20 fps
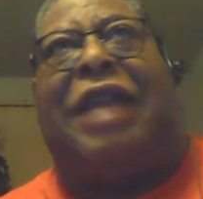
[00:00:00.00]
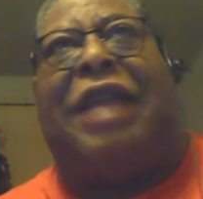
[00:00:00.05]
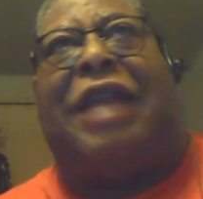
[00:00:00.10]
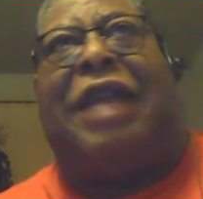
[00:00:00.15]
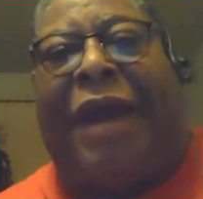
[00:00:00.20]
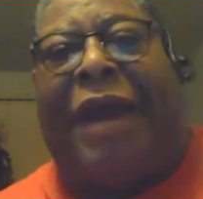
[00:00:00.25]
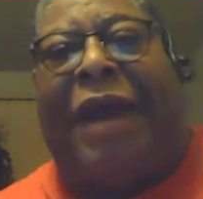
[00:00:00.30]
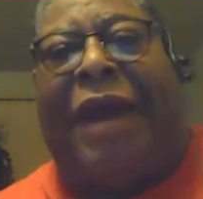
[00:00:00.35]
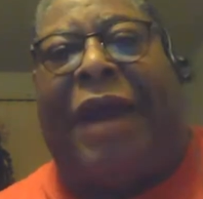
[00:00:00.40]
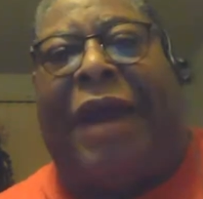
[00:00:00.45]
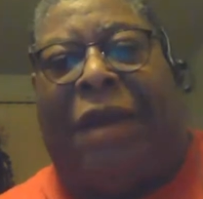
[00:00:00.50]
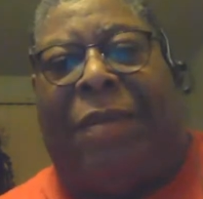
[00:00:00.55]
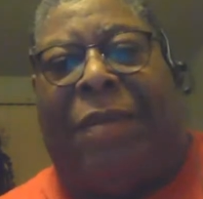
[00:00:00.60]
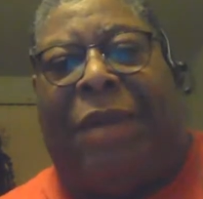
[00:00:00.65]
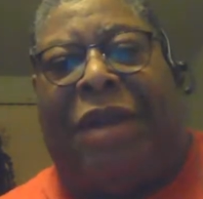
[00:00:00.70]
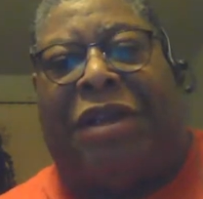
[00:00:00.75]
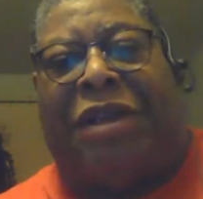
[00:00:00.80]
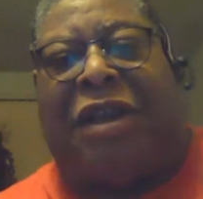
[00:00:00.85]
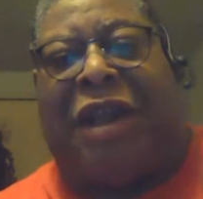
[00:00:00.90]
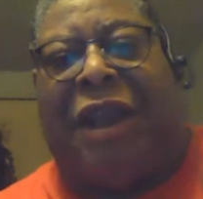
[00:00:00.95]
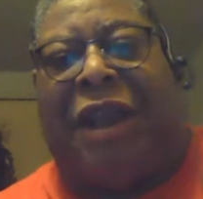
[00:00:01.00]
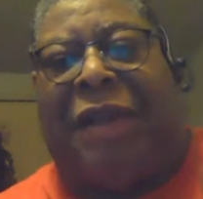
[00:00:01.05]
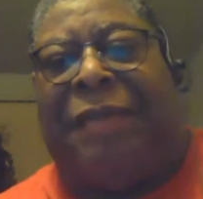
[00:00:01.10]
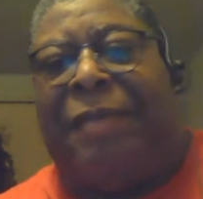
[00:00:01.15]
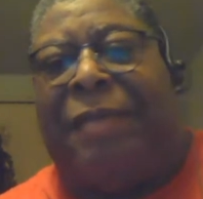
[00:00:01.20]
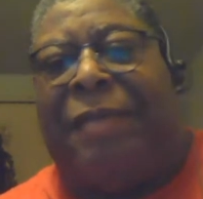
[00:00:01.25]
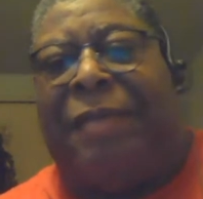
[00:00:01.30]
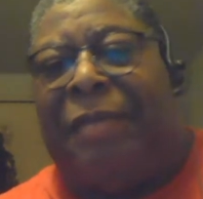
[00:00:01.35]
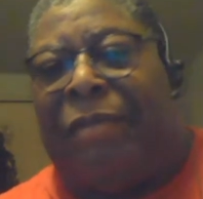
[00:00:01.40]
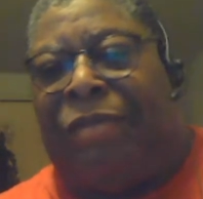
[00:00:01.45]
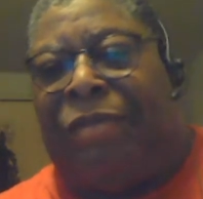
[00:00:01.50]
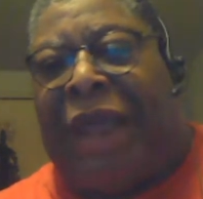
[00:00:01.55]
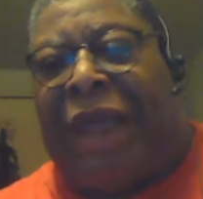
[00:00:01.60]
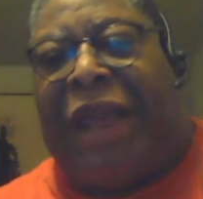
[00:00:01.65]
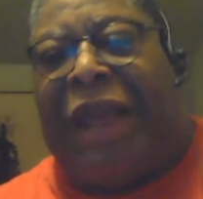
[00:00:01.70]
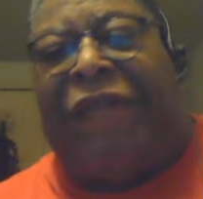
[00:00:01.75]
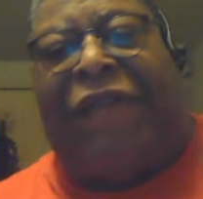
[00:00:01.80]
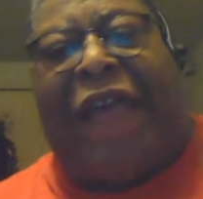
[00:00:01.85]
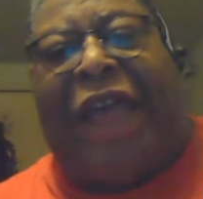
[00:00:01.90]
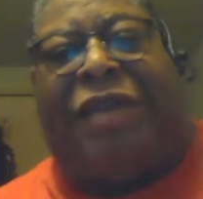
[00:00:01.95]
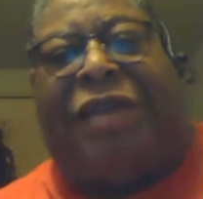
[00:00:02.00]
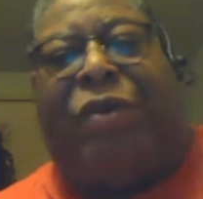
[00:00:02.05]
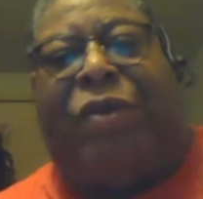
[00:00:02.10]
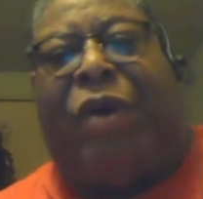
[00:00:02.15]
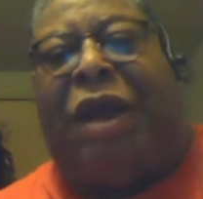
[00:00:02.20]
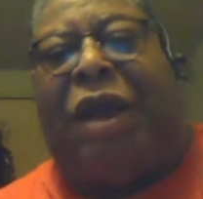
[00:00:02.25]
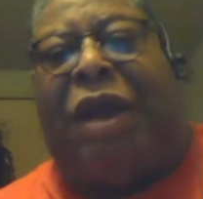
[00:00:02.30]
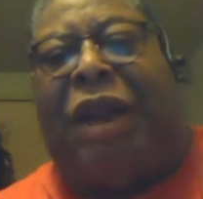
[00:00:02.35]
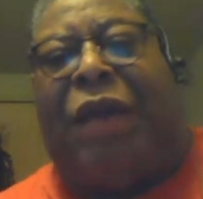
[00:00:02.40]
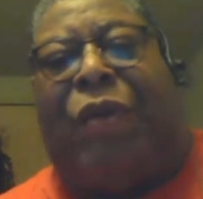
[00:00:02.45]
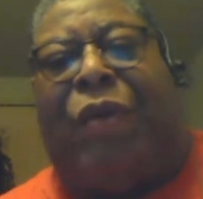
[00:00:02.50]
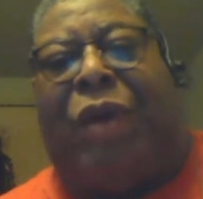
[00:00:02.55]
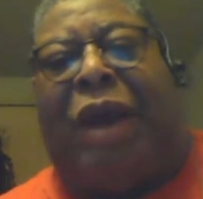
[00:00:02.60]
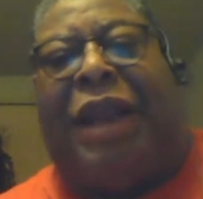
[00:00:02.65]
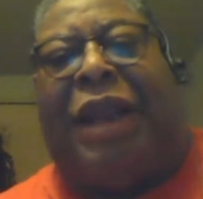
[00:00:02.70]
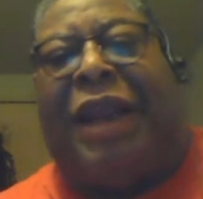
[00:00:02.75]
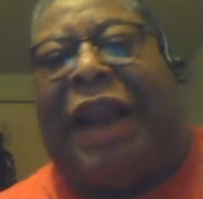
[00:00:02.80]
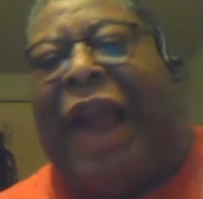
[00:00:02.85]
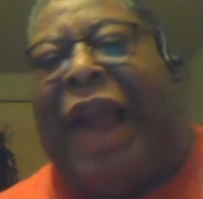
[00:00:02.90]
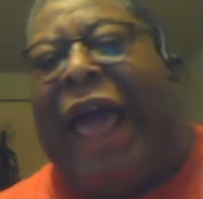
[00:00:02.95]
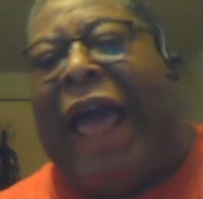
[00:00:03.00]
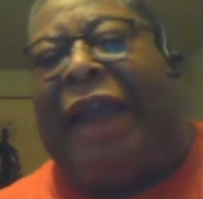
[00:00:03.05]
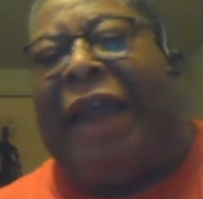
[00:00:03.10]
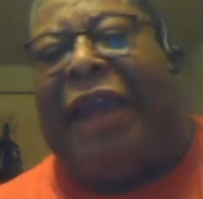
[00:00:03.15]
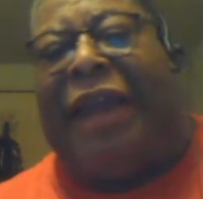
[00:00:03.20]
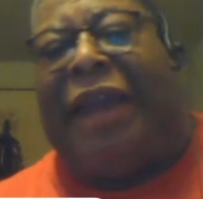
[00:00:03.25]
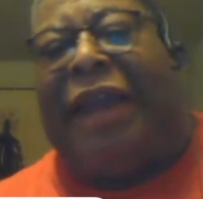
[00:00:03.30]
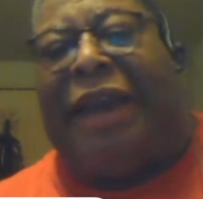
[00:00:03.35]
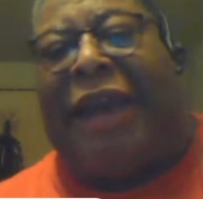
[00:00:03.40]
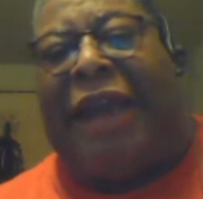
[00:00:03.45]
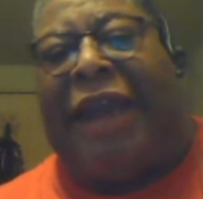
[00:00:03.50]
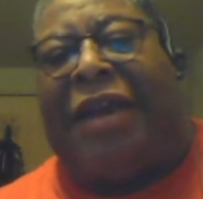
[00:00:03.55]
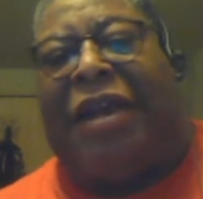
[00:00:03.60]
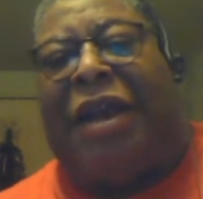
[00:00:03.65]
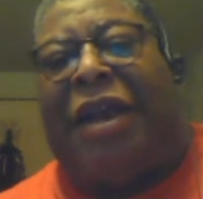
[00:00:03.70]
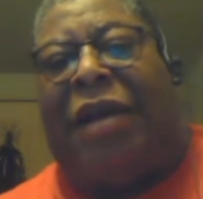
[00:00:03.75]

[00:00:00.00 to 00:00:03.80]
don't have that right now at University of Michigan, and that's where they're